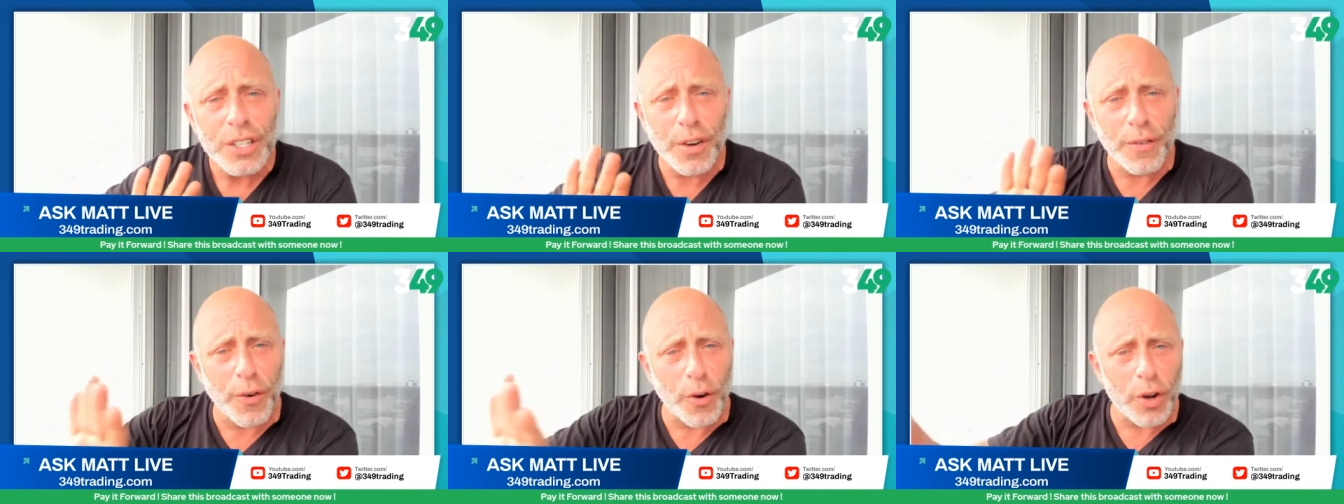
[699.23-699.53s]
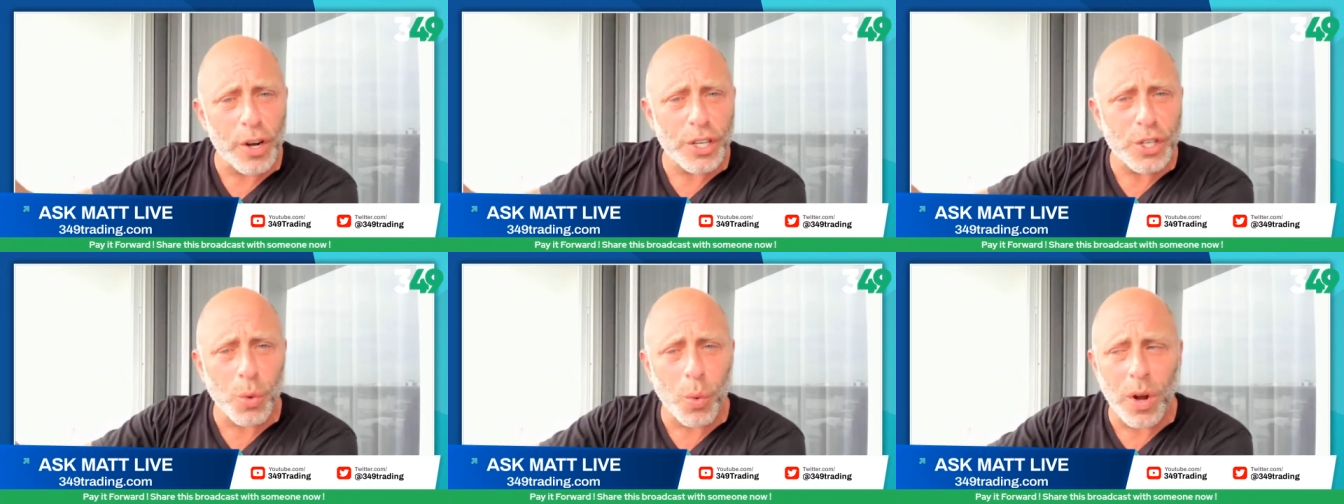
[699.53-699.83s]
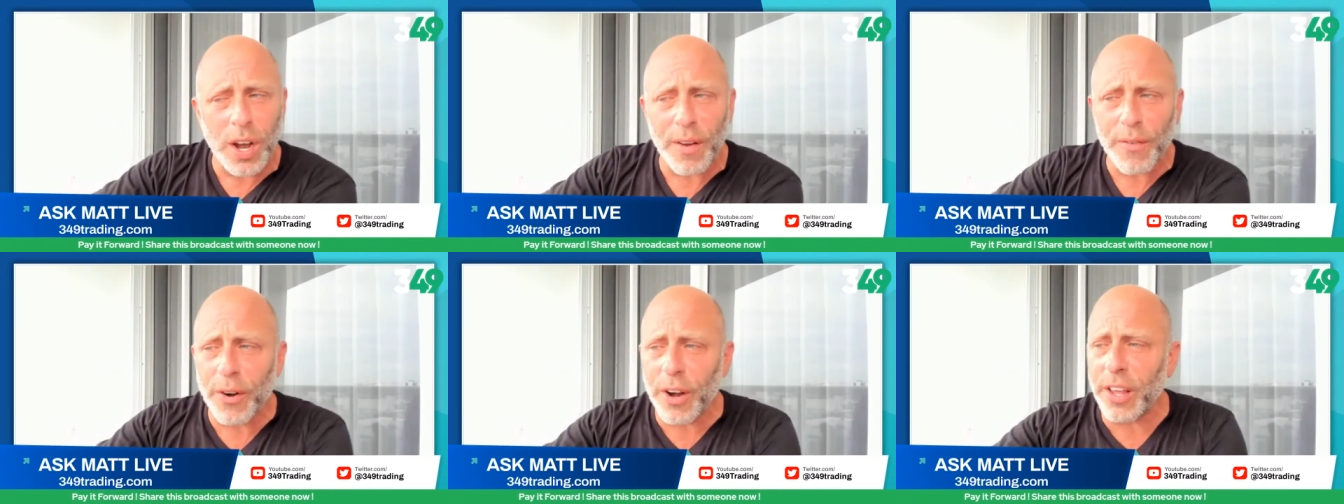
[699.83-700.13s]
diverted to
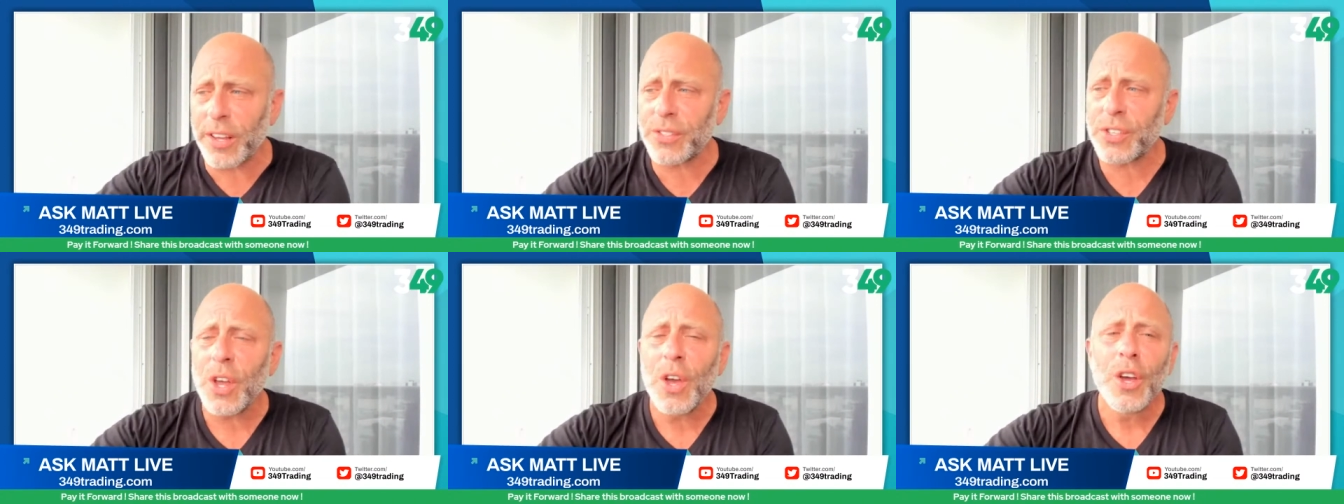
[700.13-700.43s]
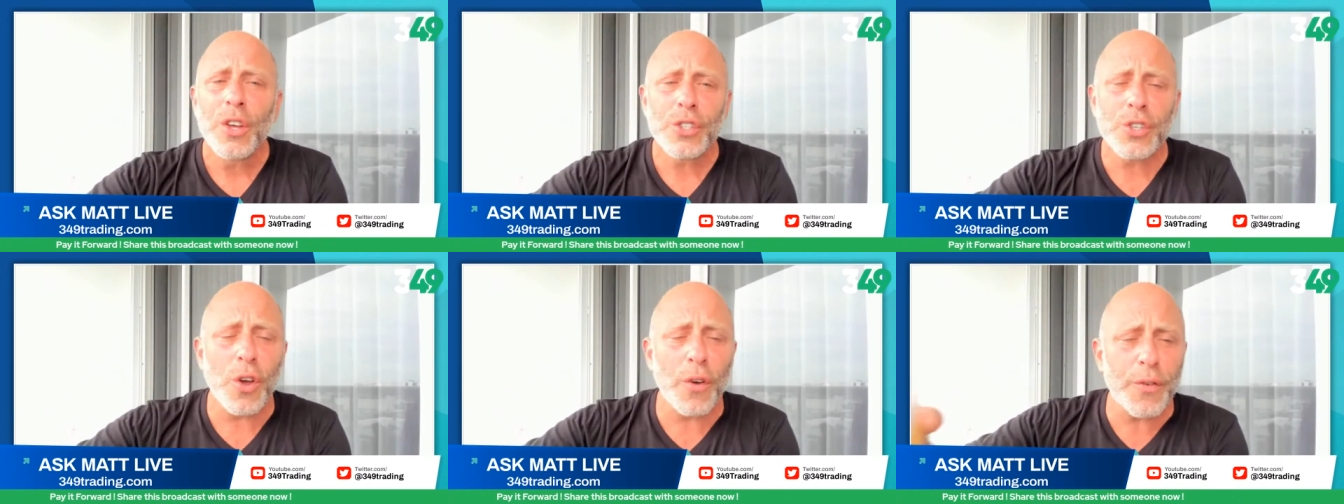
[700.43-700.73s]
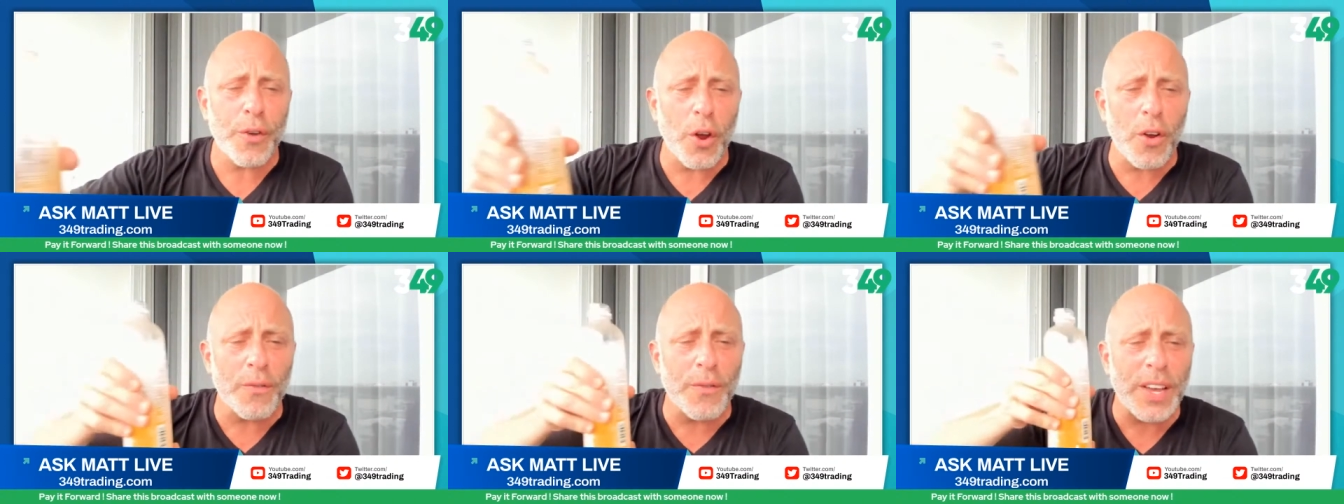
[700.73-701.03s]
whatever it is. So
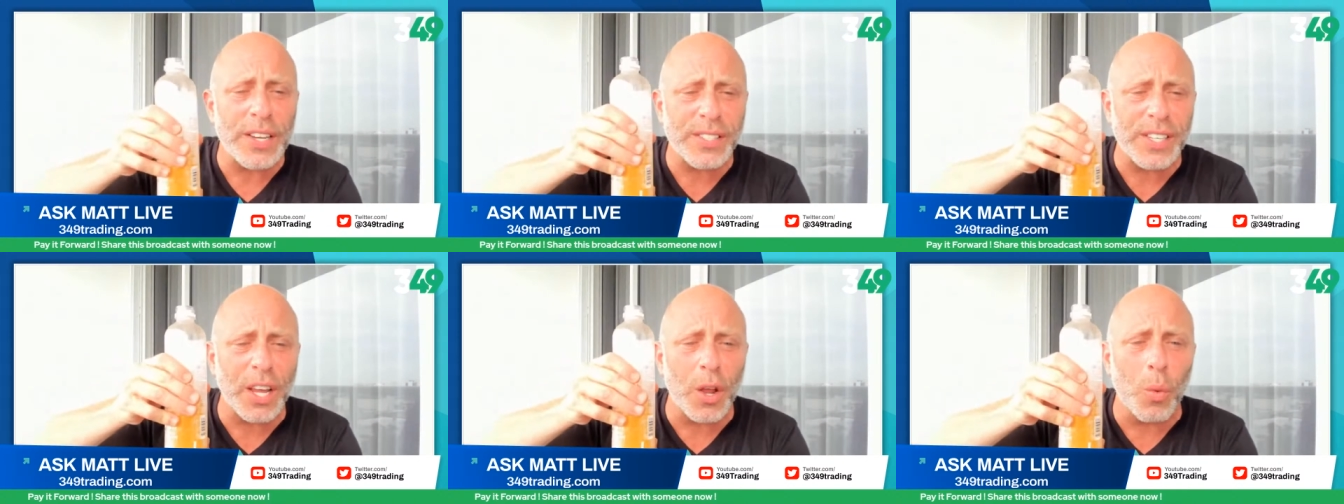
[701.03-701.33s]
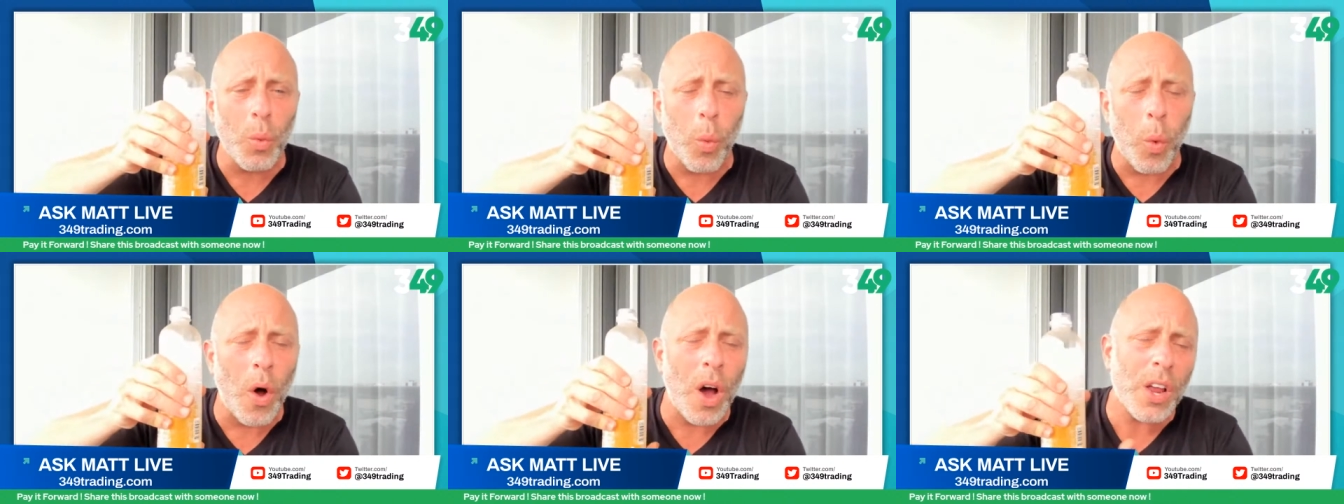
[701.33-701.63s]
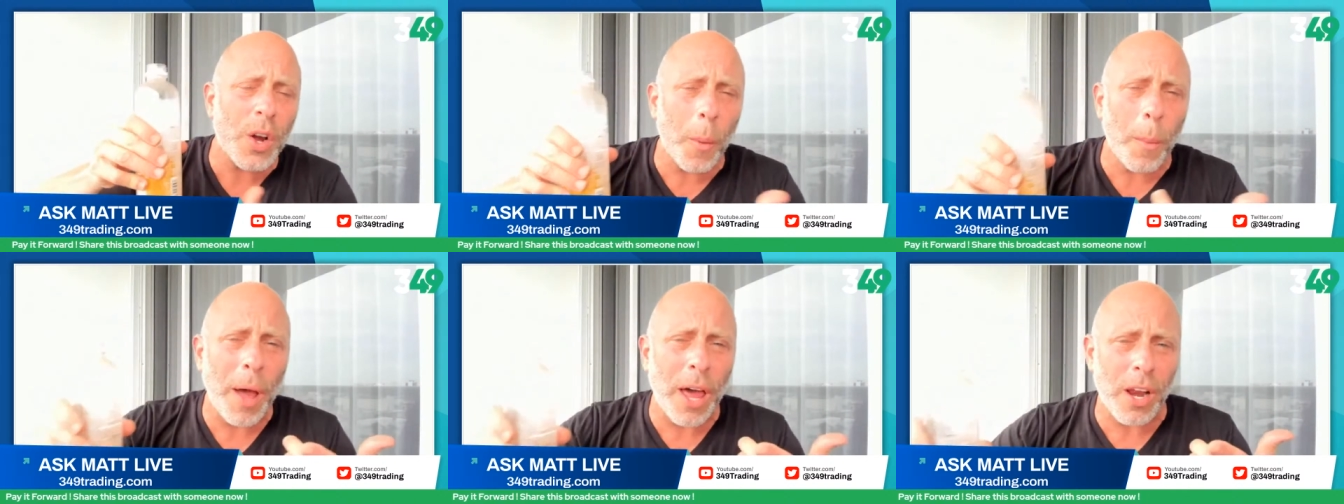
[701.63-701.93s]
if you're investing in
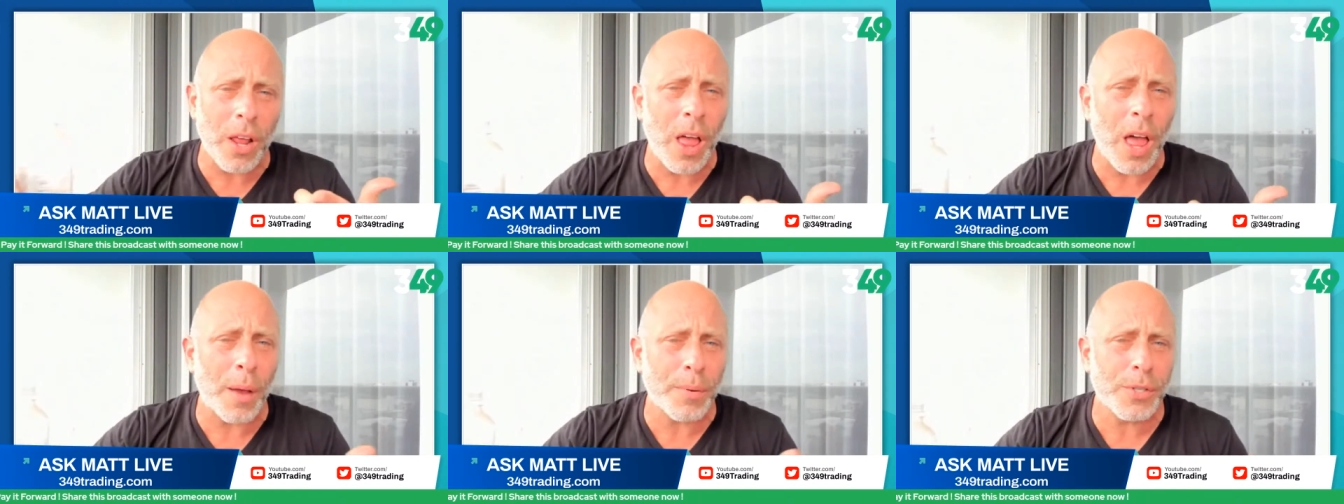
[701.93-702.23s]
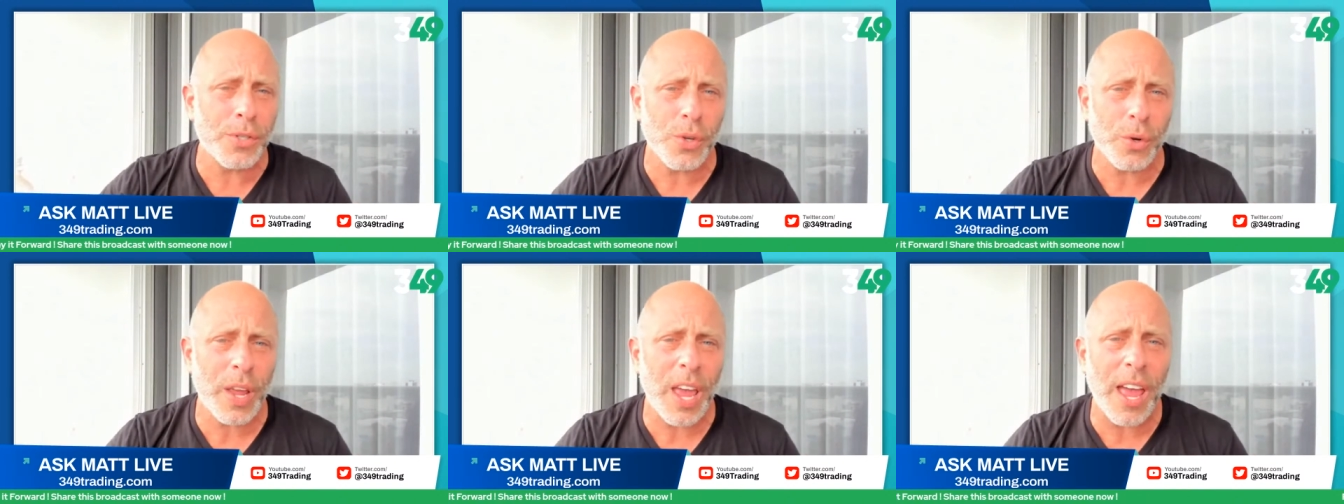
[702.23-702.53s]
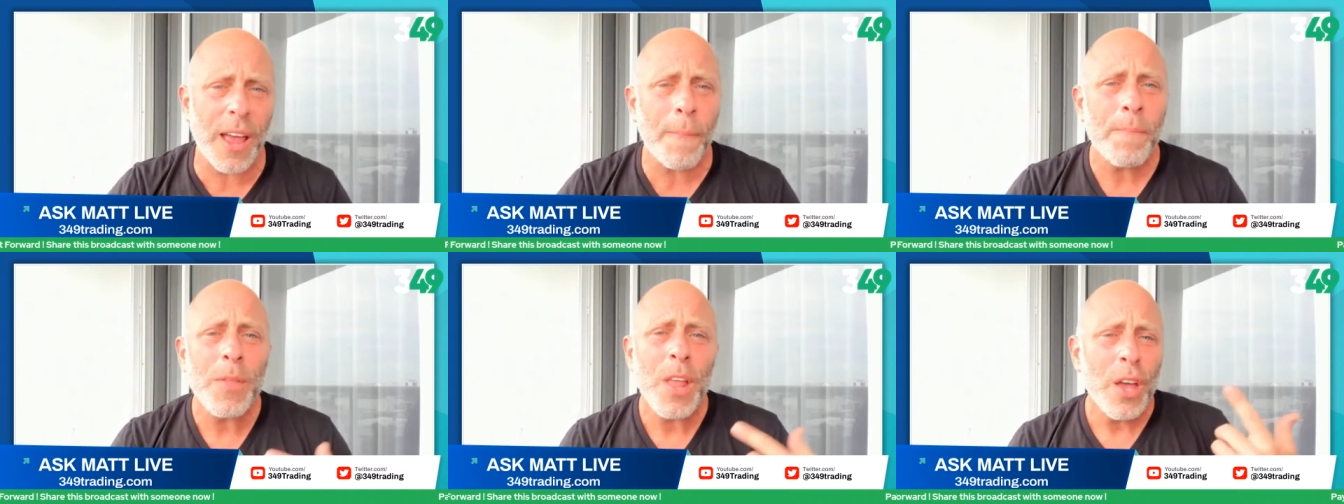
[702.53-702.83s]
water bottle options,
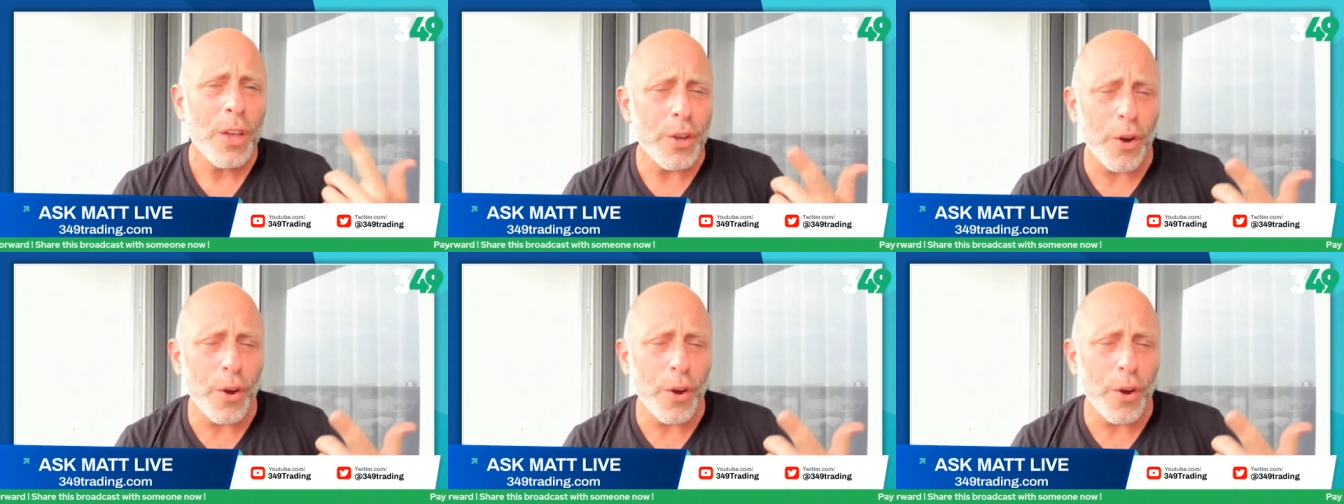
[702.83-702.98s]
okay,